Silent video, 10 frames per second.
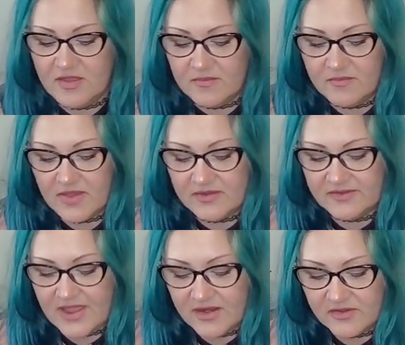my
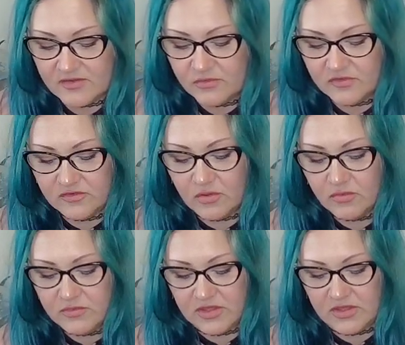dad has always told
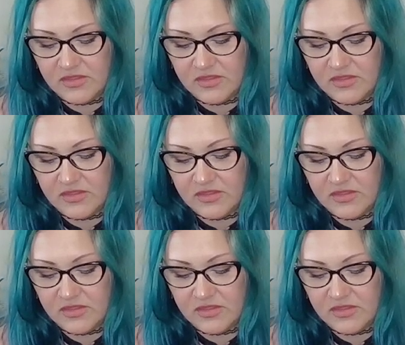me